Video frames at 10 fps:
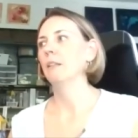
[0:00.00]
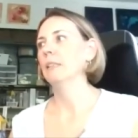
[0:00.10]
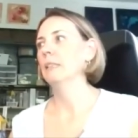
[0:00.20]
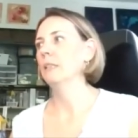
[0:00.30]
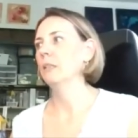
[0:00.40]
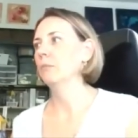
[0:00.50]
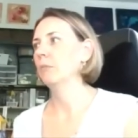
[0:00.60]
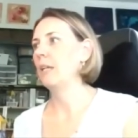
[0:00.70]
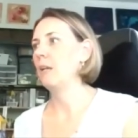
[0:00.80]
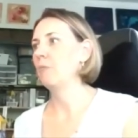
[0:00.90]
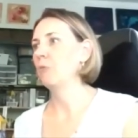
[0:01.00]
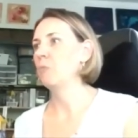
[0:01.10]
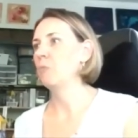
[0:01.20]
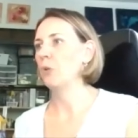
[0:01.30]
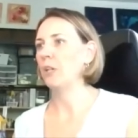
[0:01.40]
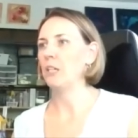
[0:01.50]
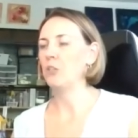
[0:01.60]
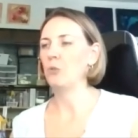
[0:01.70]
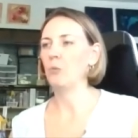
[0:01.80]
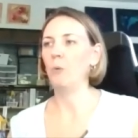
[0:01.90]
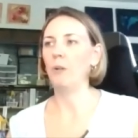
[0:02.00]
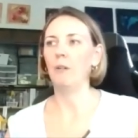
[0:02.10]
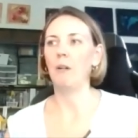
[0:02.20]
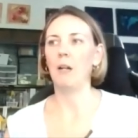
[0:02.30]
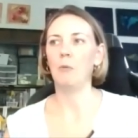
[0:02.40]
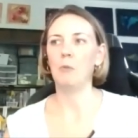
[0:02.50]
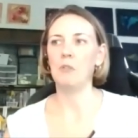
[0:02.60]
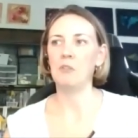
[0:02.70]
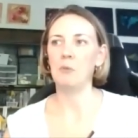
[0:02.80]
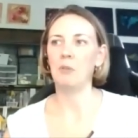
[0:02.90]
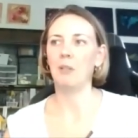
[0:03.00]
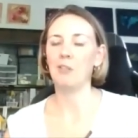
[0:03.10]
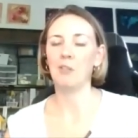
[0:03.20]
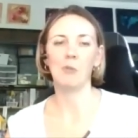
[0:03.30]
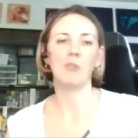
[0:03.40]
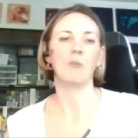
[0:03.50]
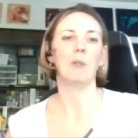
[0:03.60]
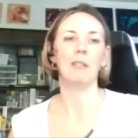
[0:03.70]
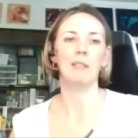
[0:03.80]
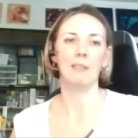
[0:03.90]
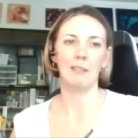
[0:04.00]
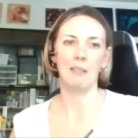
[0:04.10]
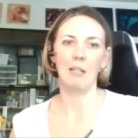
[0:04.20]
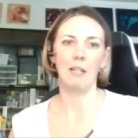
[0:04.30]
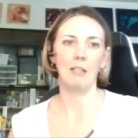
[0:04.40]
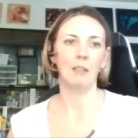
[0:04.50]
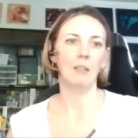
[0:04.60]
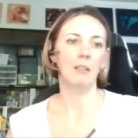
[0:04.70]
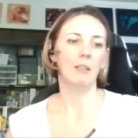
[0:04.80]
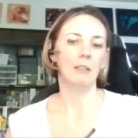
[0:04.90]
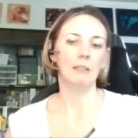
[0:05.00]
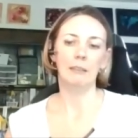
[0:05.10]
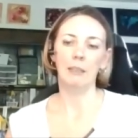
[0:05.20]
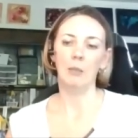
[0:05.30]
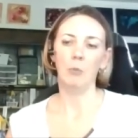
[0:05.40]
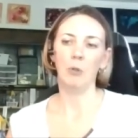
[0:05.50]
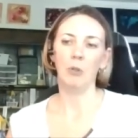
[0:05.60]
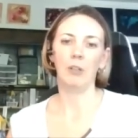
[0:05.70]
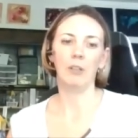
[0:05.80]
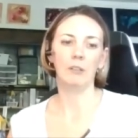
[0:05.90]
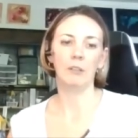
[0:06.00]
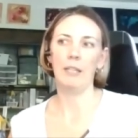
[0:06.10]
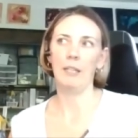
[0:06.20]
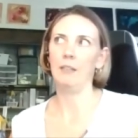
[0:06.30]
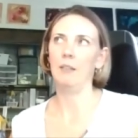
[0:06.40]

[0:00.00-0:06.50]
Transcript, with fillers: um, came from mortgage, where I was doing customer experience design uh, work and